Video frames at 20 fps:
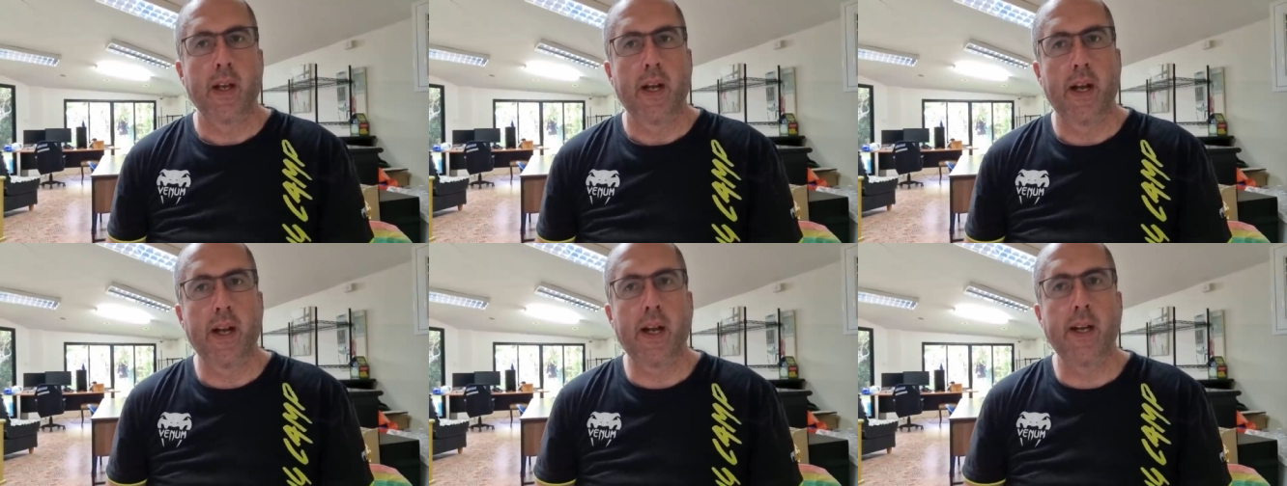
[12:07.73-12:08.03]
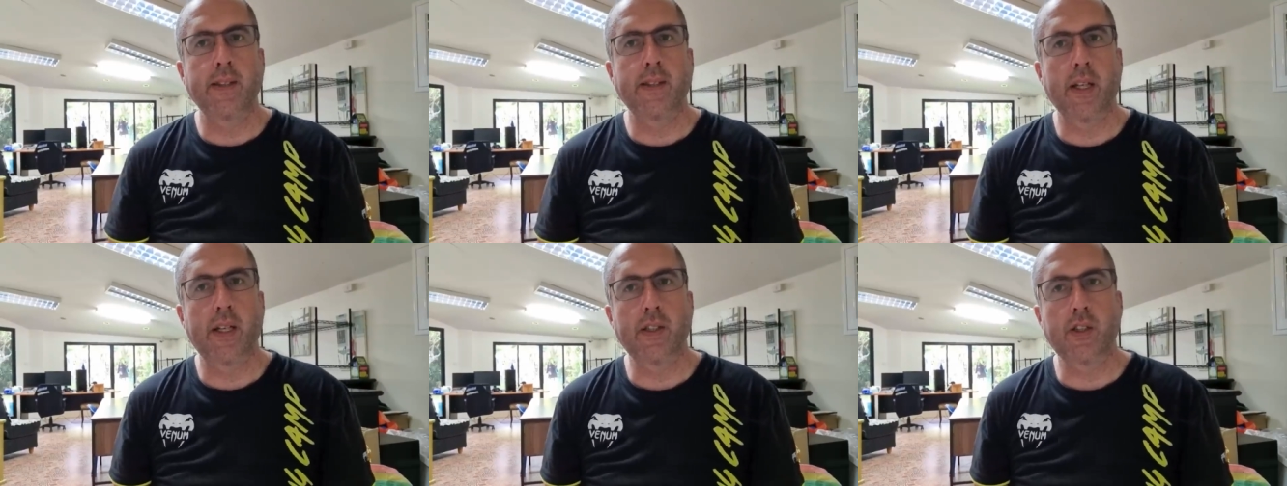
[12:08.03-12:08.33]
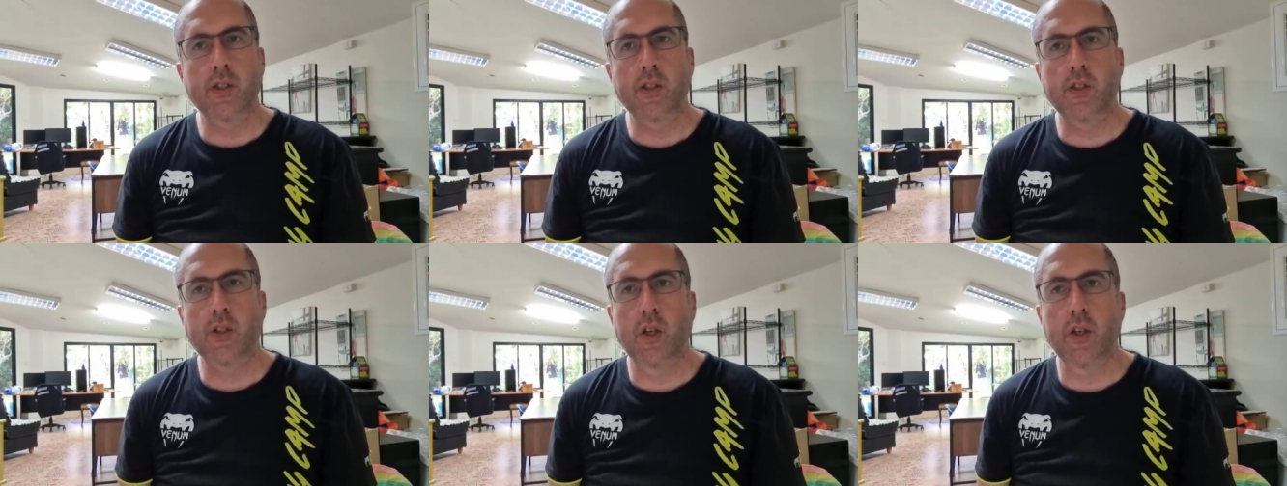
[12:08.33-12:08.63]
and they say
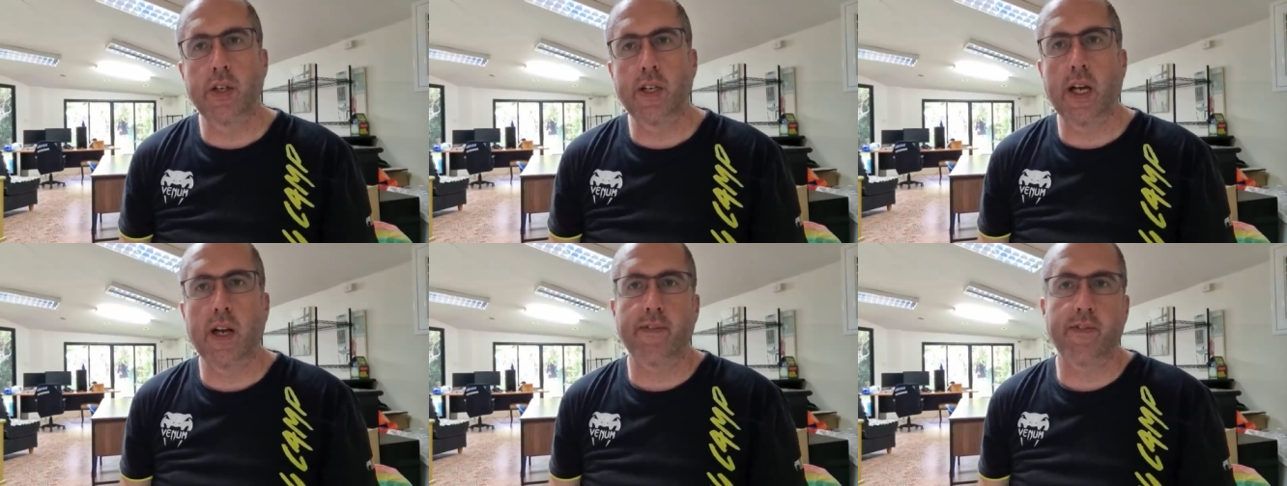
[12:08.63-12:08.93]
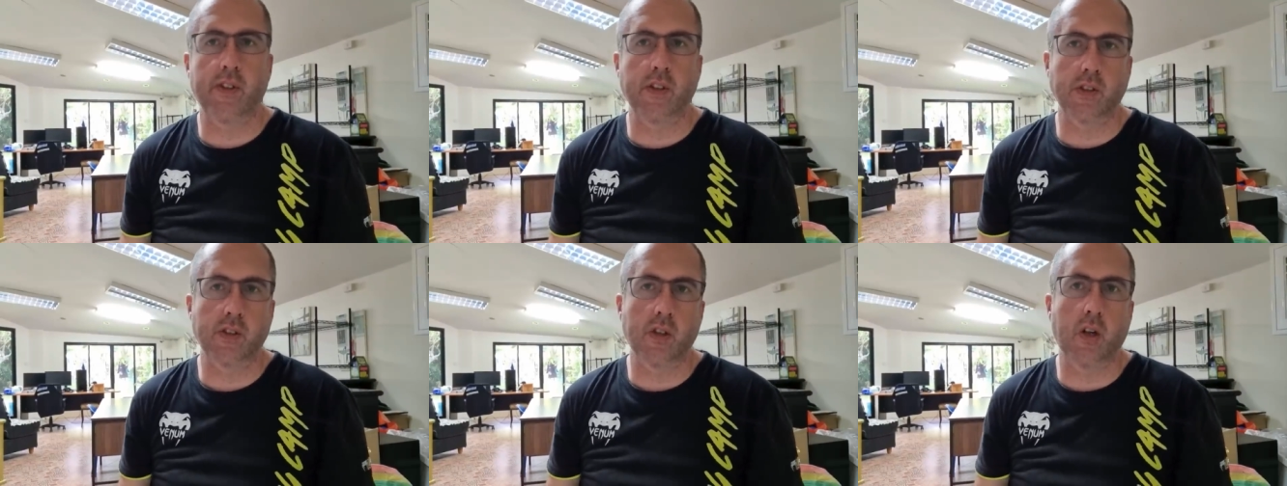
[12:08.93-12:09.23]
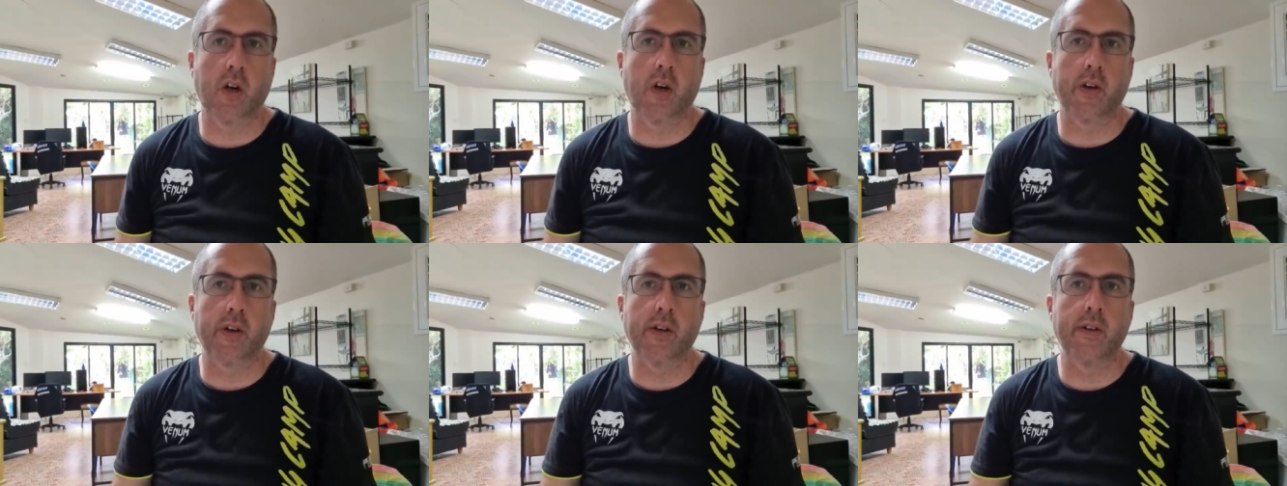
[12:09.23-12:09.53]
just turn the adverts
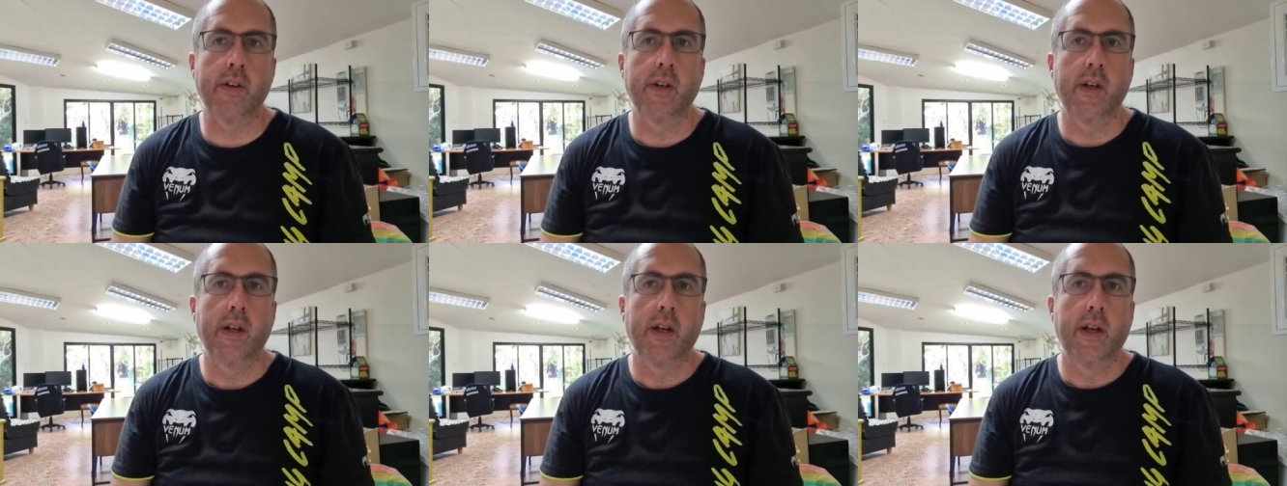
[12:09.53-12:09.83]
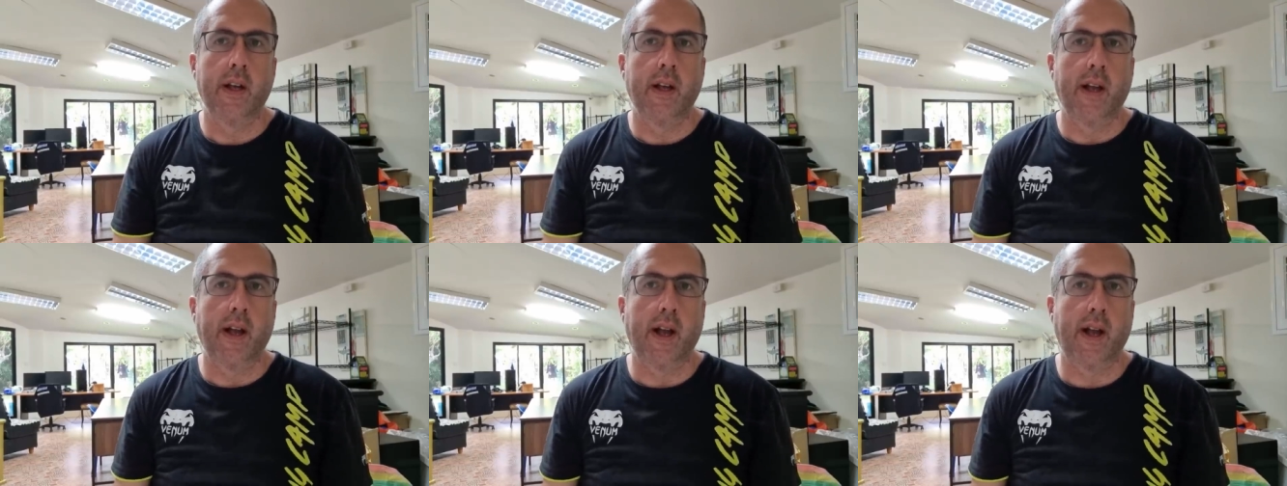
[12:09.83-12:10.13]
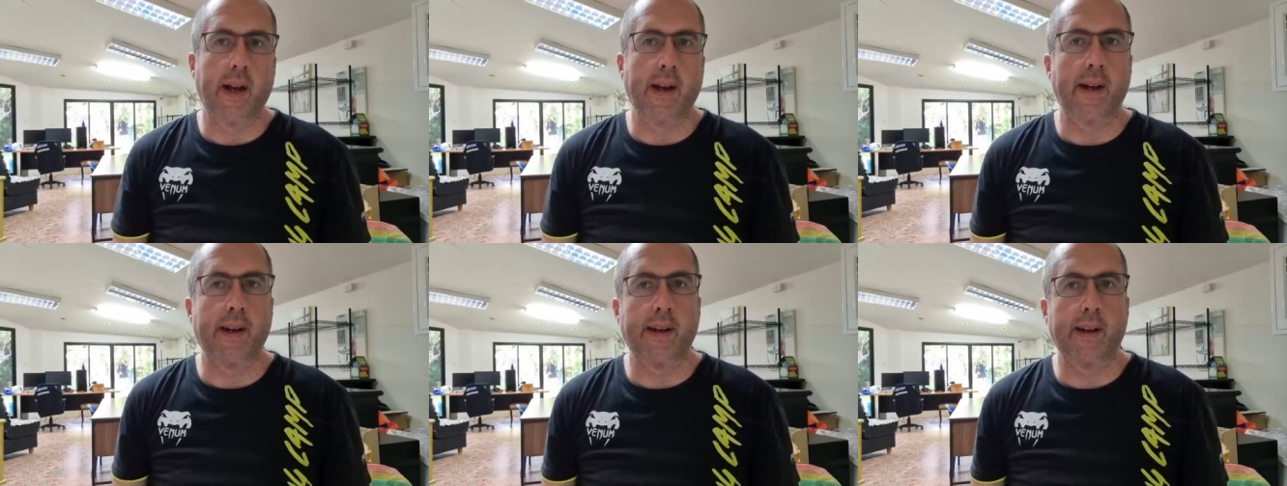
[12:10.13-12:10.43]
on,
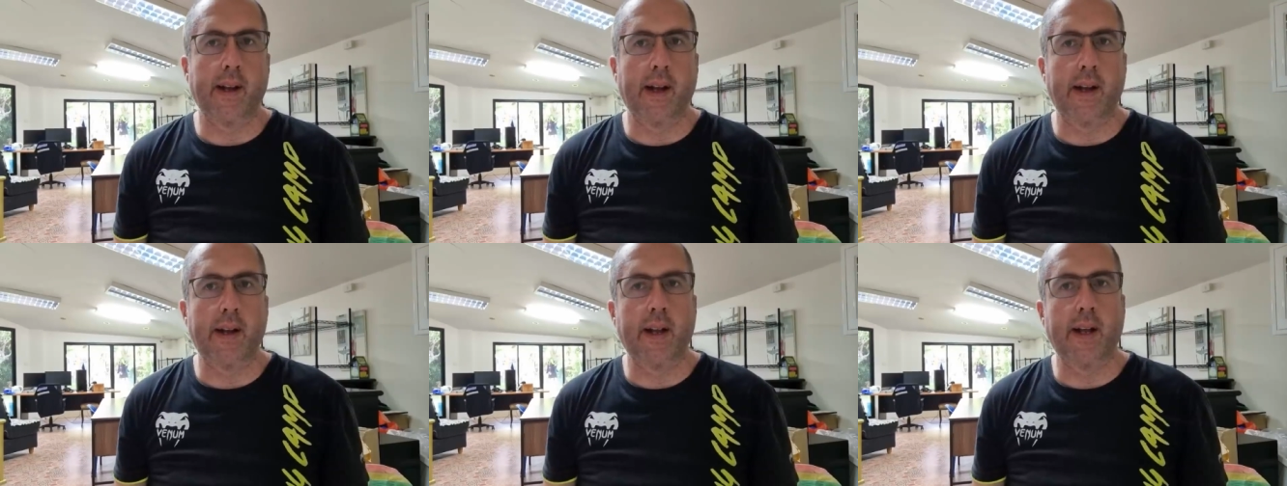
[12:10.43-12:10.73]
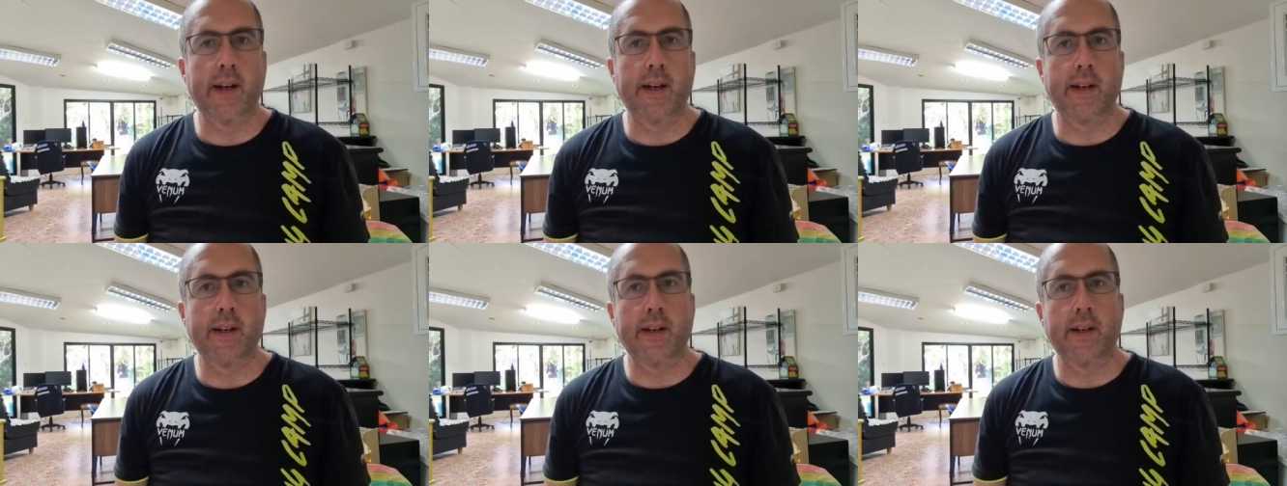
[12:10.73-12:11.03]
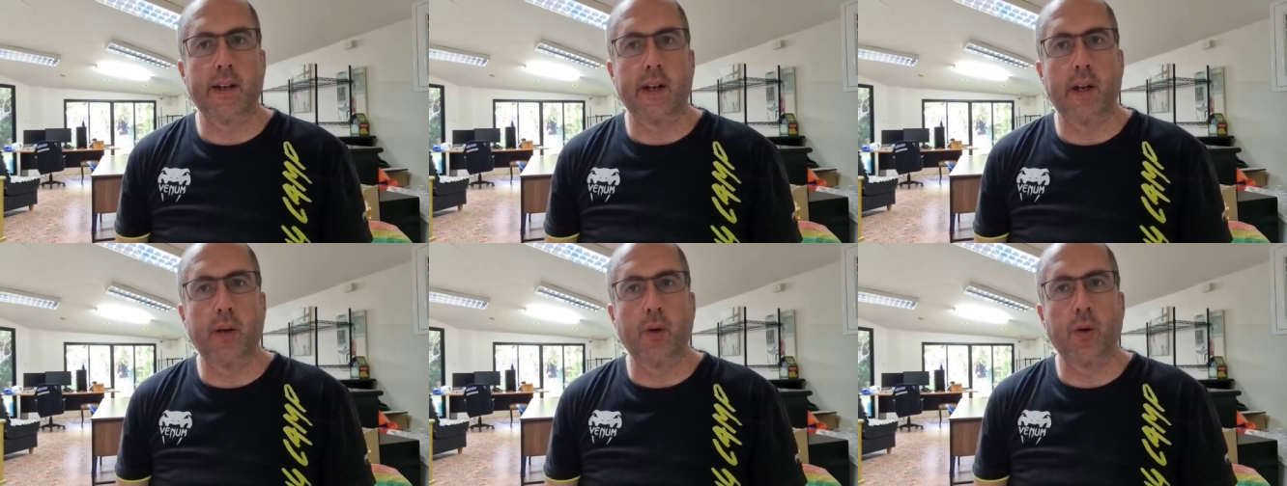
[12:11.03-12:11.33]
and
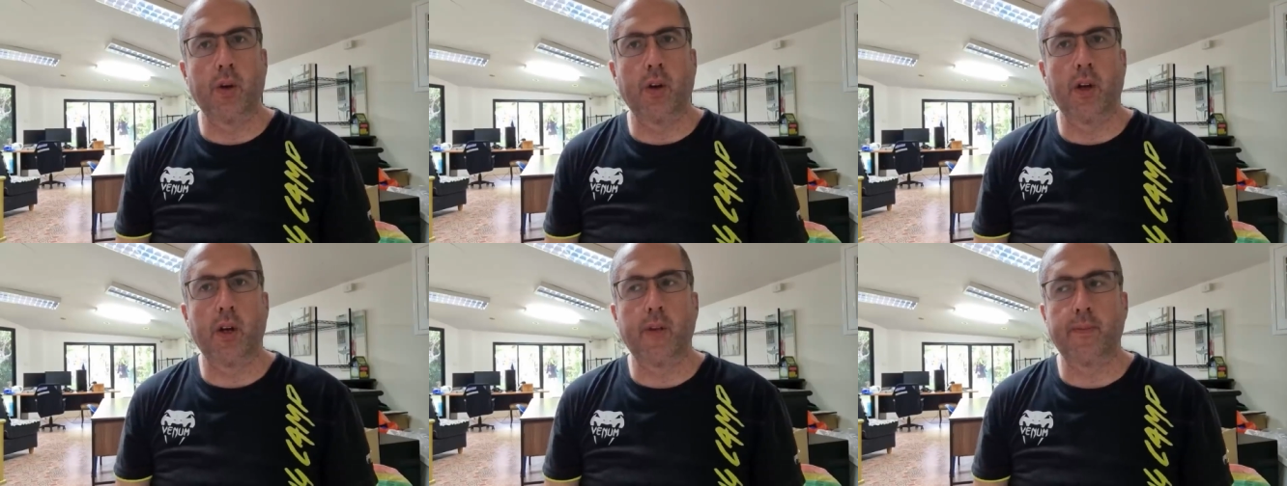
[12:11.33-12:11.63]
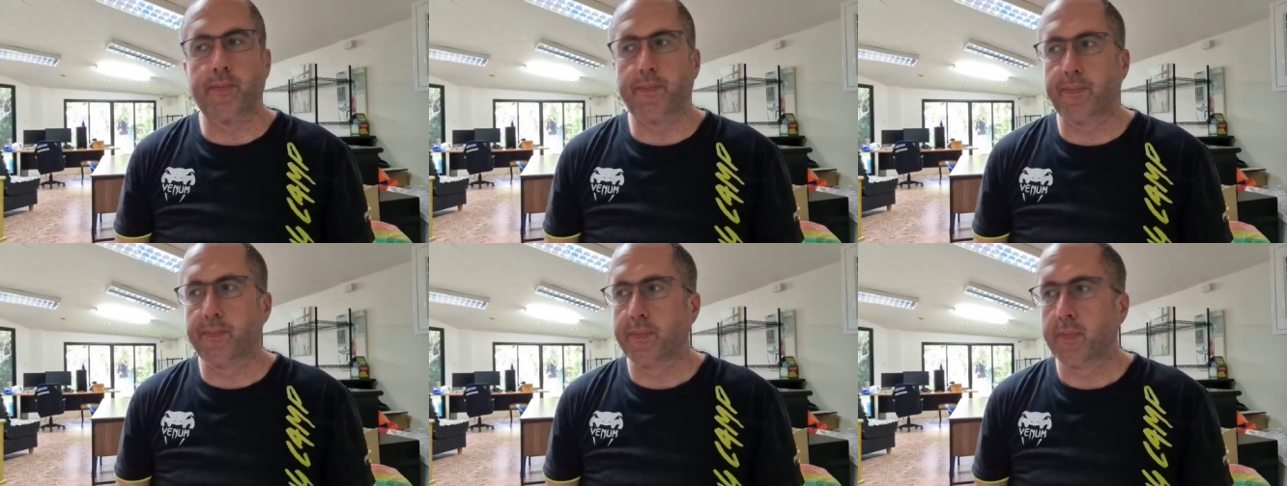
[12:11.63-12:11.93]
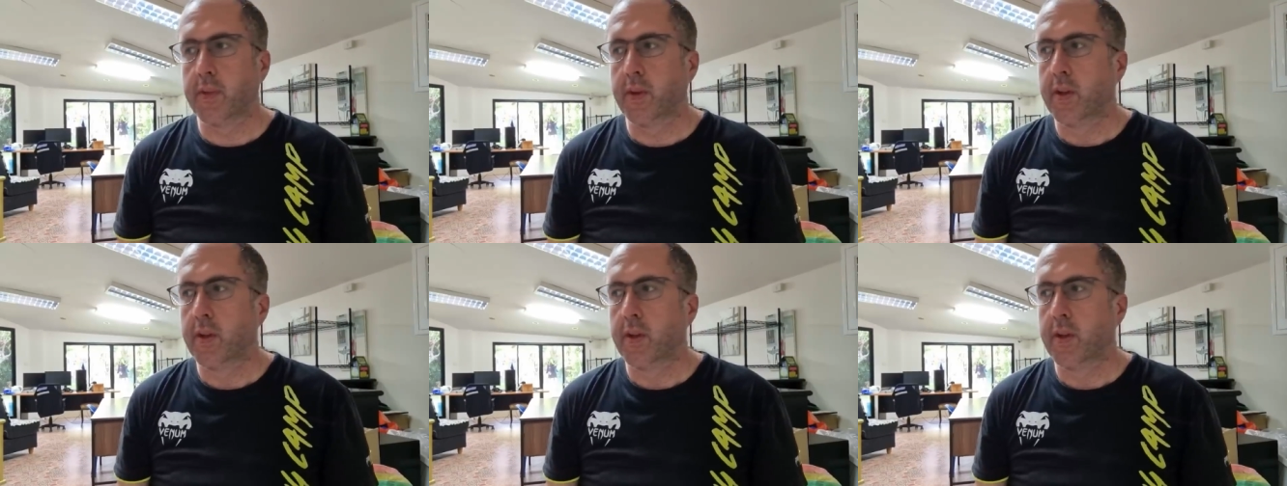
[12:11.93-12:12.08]
then it'll